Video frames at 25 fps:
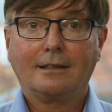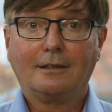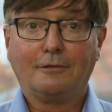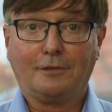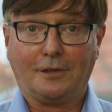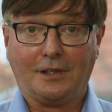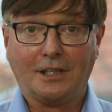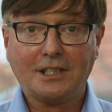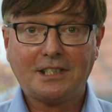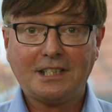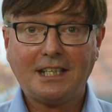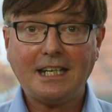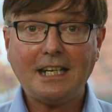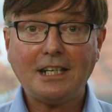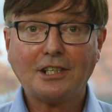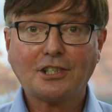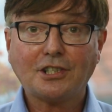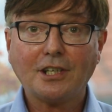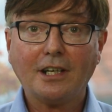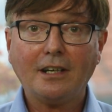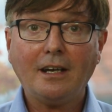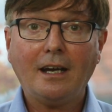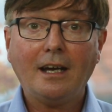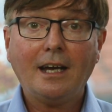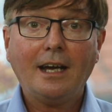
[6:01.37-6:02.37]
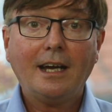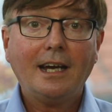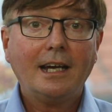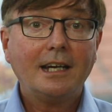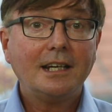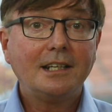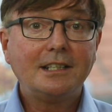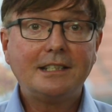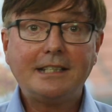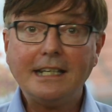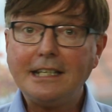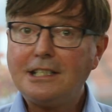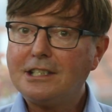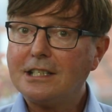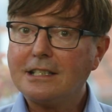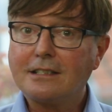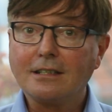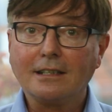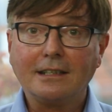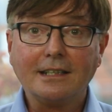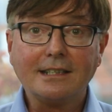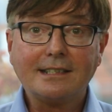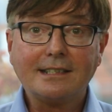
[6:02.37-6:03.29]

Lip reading: For the teacher, digital